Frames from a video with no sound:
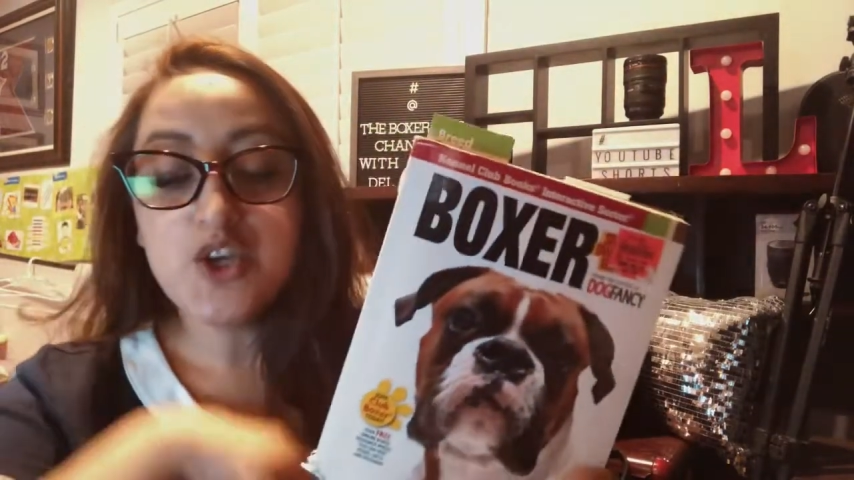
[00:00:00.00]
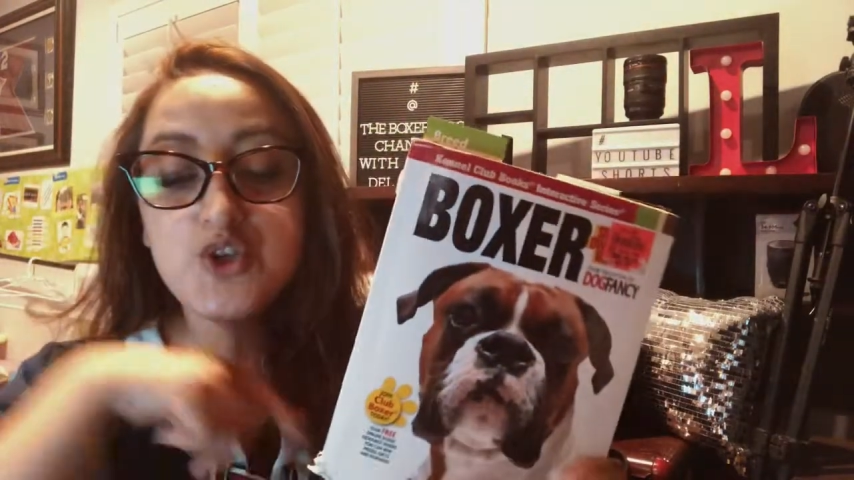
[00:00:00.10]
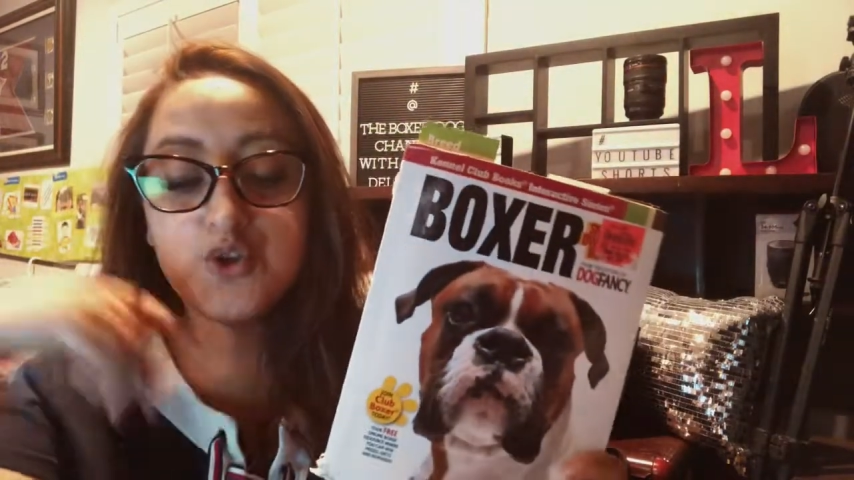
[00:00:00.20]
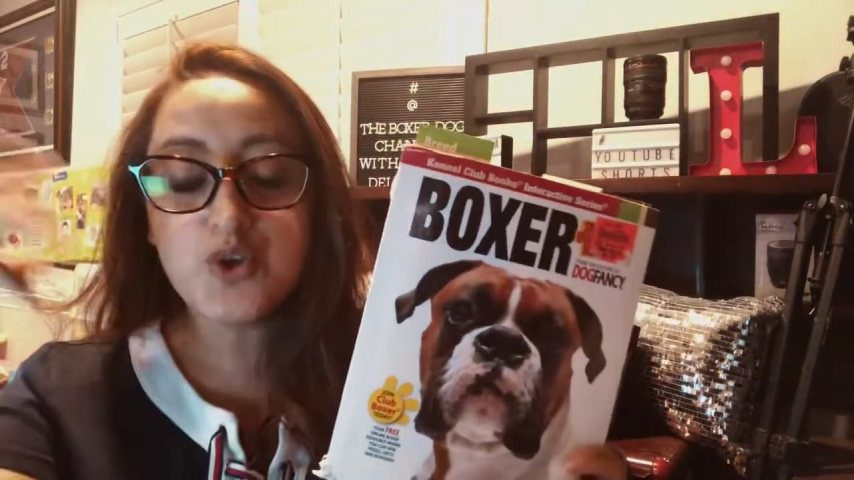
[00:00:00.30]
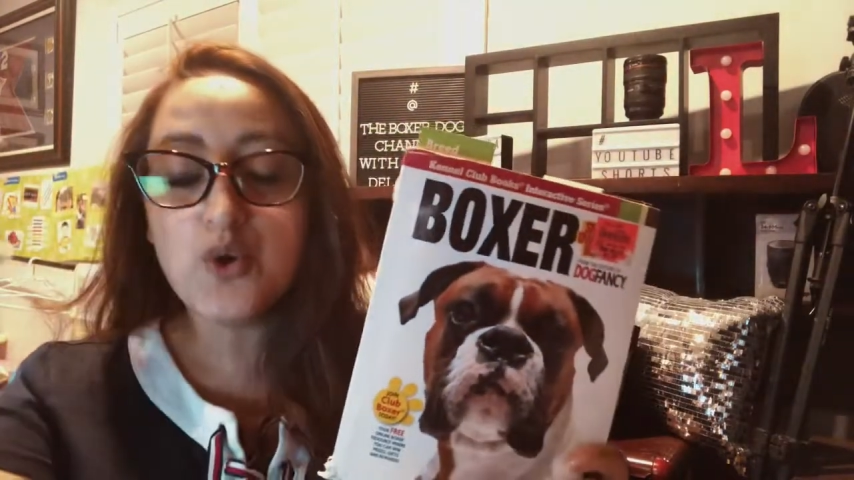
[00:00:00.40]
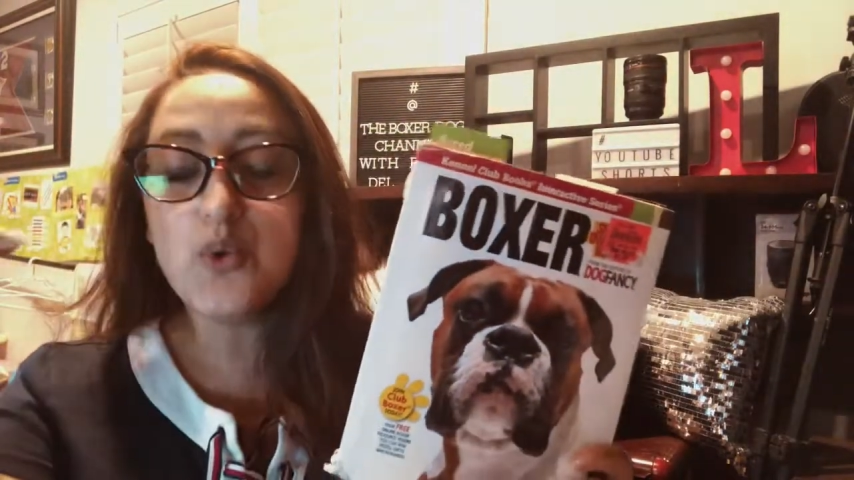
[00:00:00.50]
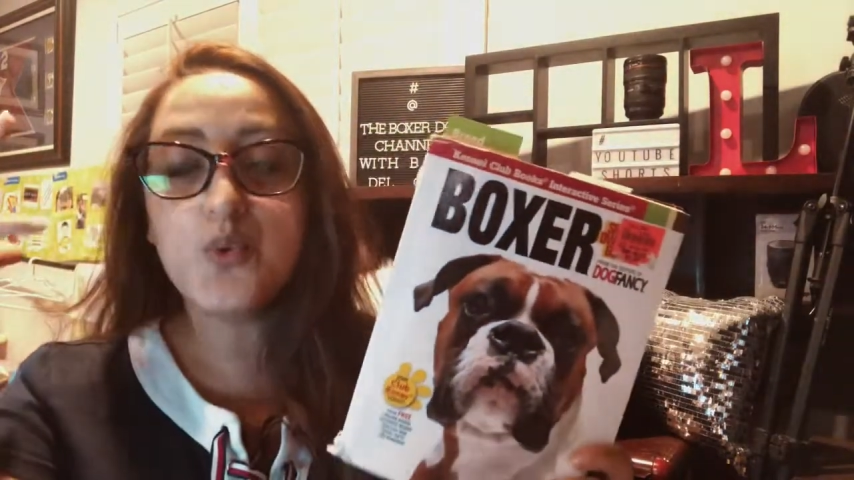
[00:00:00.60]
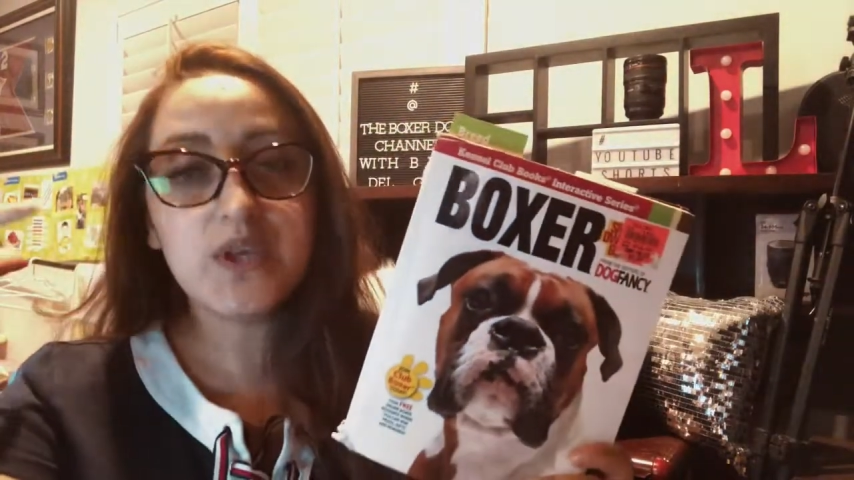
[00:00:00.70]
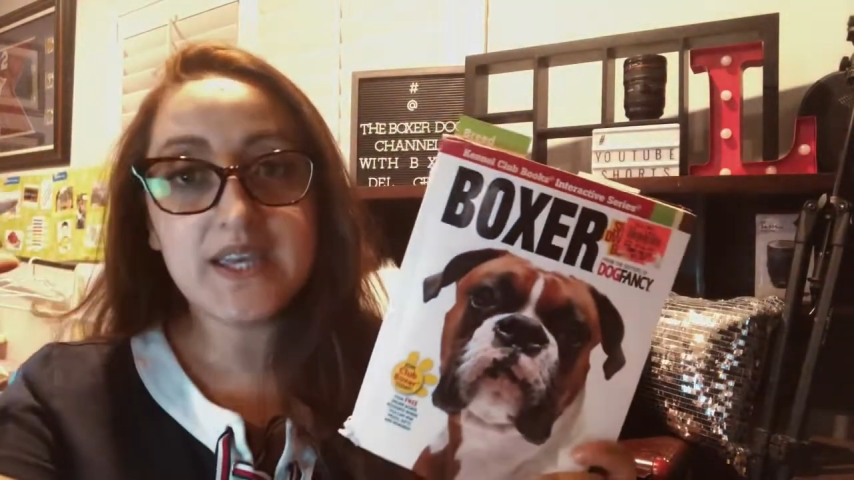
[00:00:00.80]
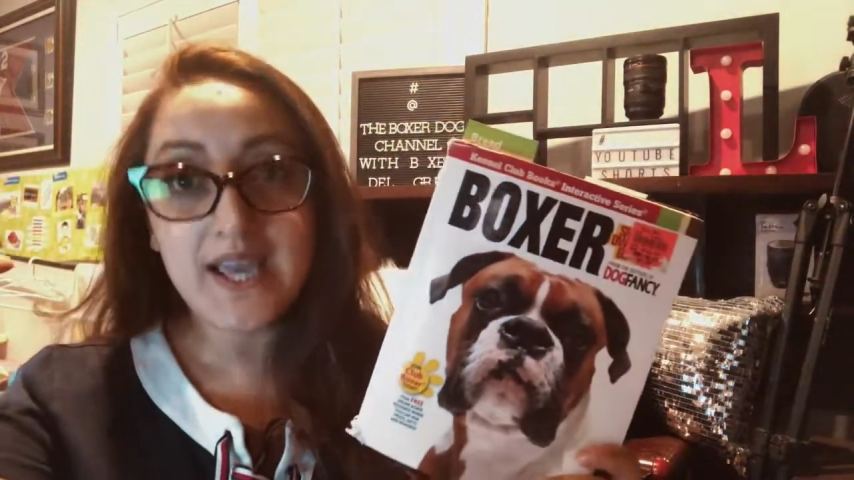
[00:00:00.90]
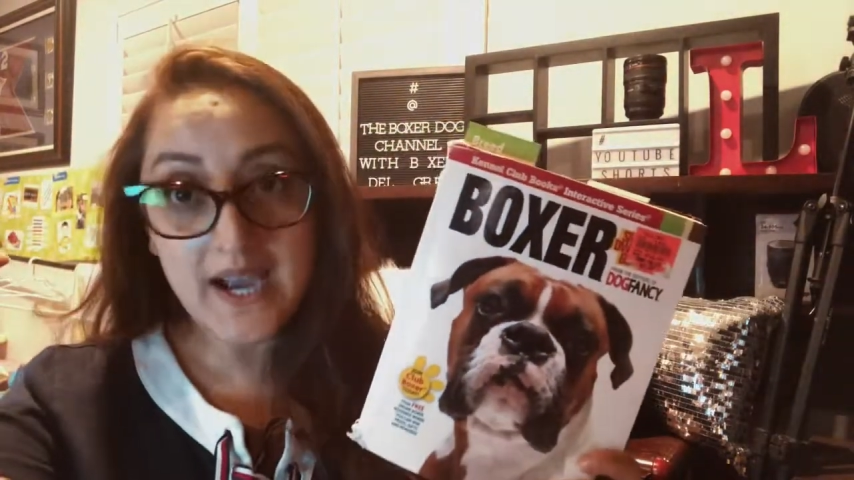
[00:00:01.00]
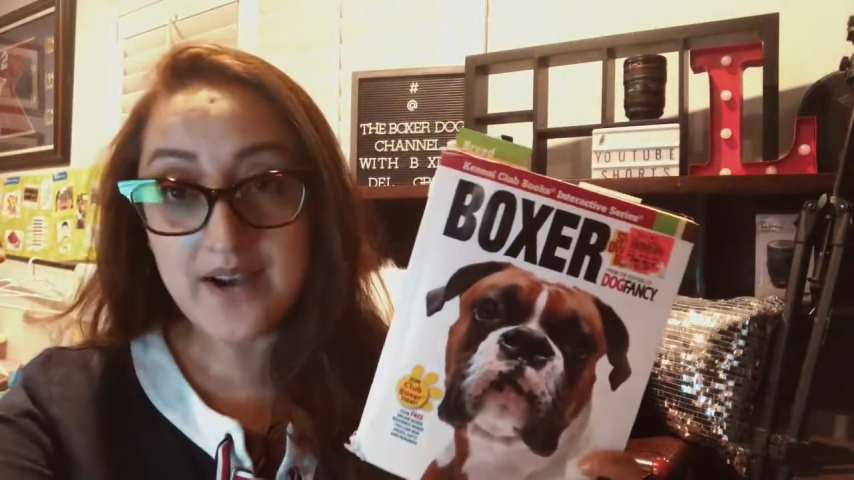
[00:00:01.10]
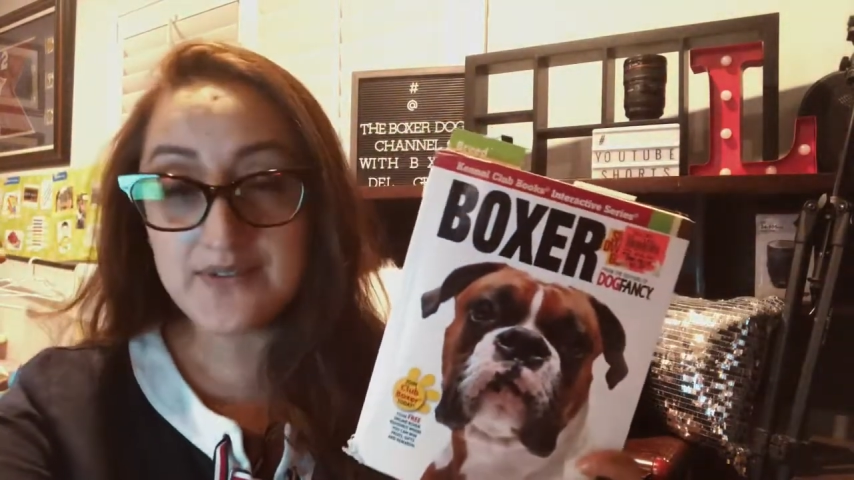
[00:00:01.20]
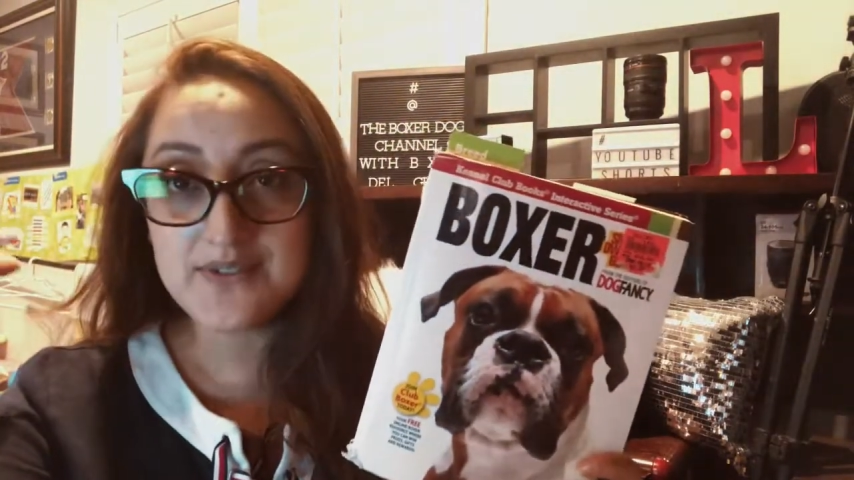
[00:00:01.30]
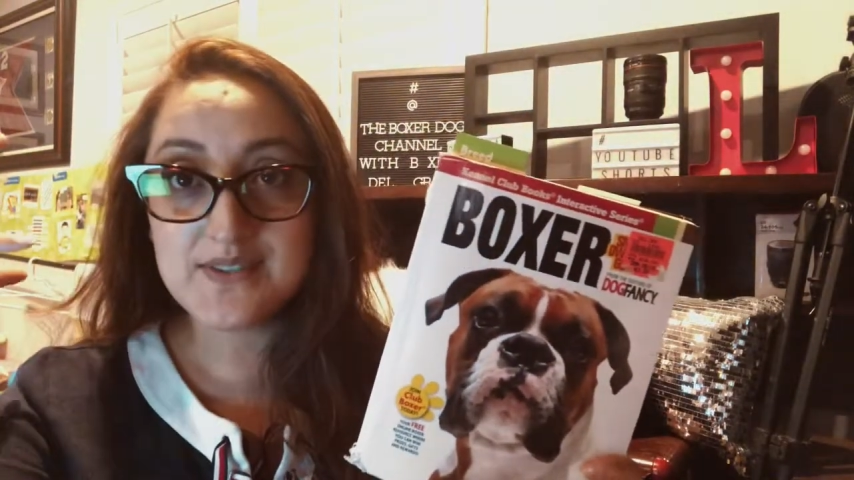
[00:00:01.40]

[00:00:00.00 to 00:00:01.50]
You know, we have